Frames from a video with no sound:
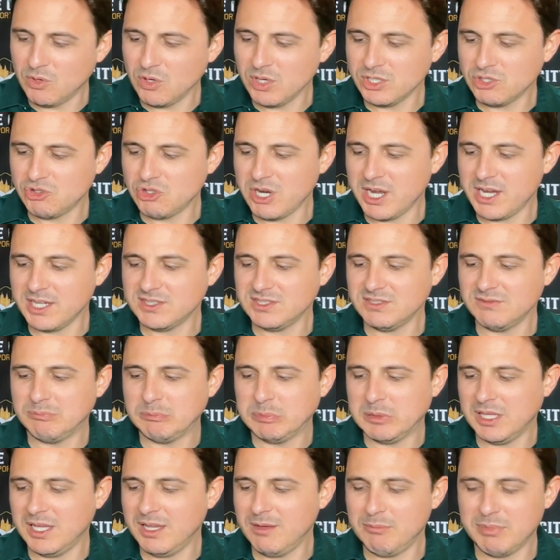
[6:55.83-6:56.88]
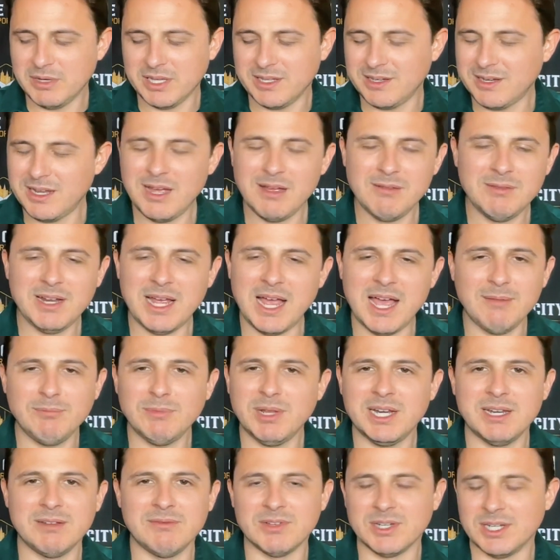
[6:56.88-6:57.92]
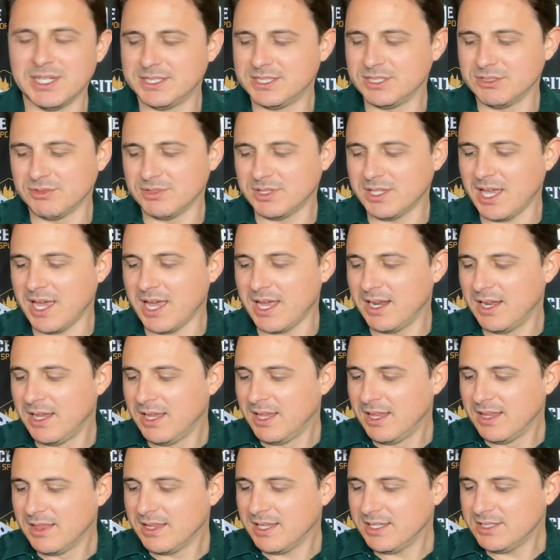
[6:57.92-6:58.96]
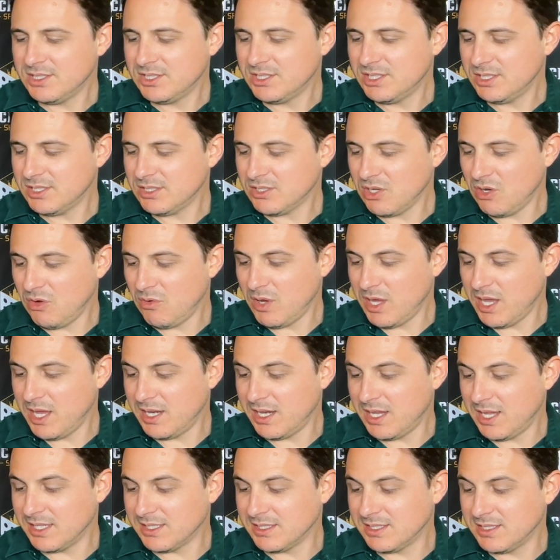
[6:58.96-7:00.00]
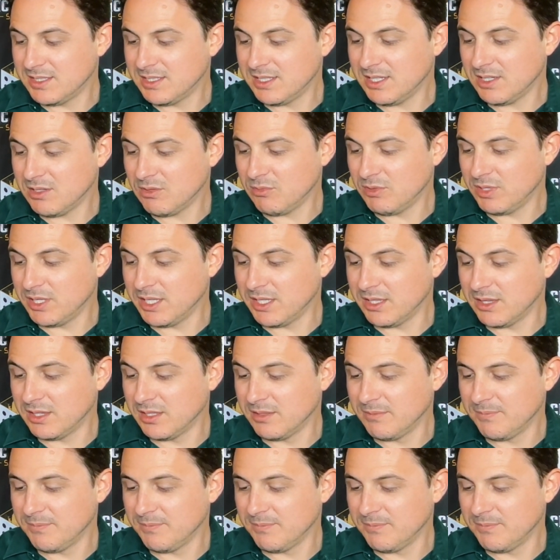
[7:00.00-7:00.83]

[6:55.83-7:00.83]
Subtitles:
attractive play, but I'm not even gonna deal with that. Let's just go ahead and stick with